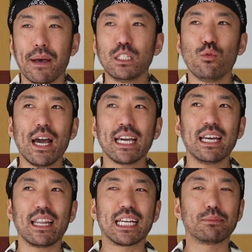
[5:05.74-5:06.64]
best way I
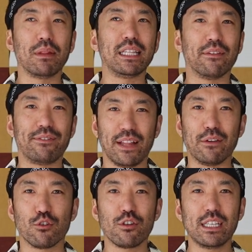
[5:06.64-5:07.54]
could explain the
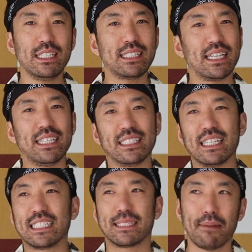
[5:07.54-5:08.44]
flavor of this is
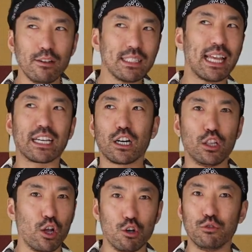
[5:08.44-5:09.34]
it smells like
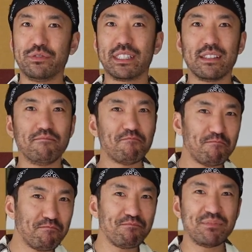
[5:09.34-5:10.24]
cloves,
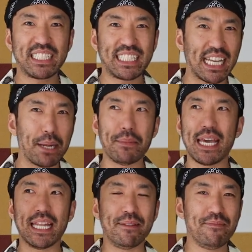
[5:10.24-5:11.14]

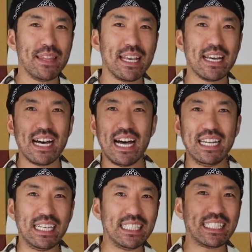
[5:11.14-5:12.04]
cinnamon,
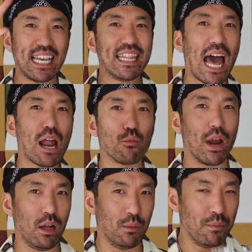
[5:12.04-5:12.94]
anise, in that
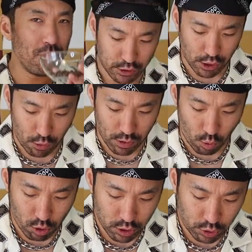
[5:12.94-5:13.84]
realm. So in
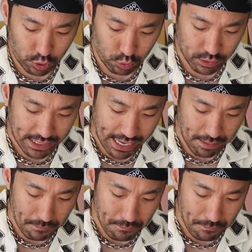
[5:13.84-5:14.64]
order to get...